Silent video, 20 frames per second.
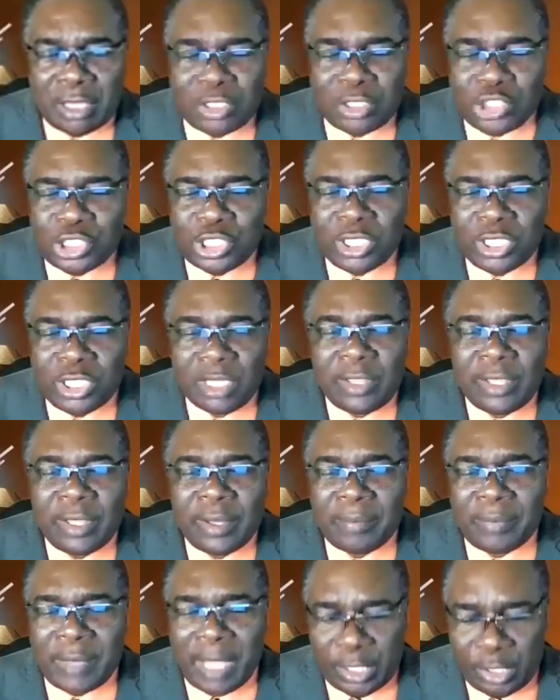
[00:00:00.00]
guard,
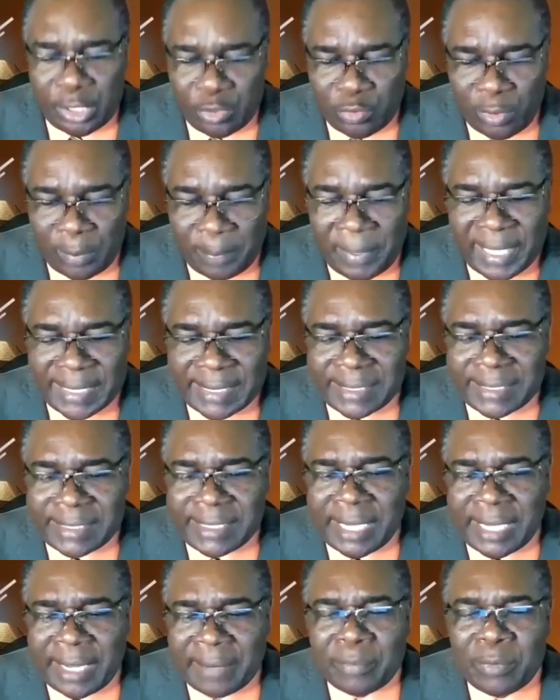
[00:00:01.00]
shield them, that you will
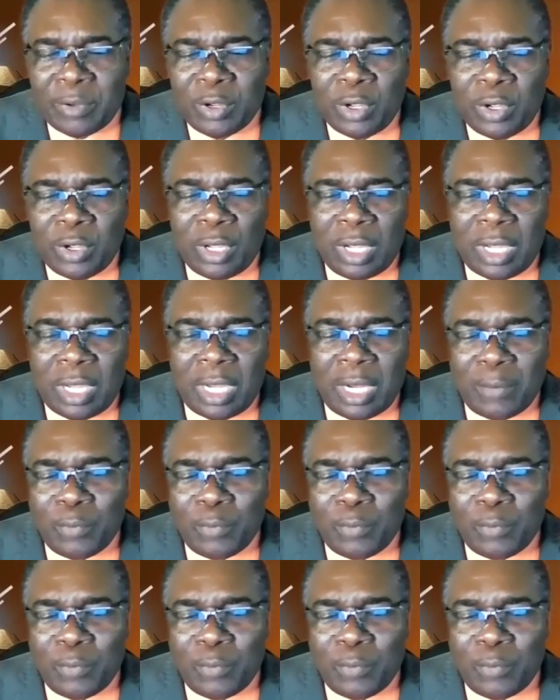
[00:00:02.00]
bless them